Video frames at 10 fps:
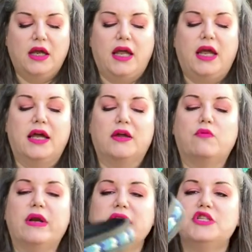And
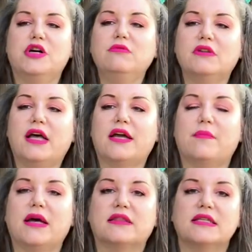what I don't like
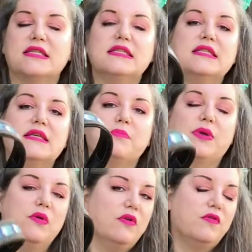about this, this is a
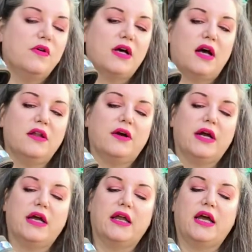beautiful collar
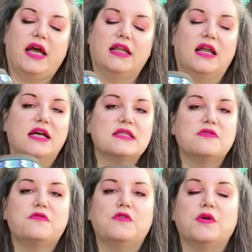and I had lots of
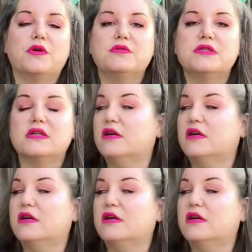photos.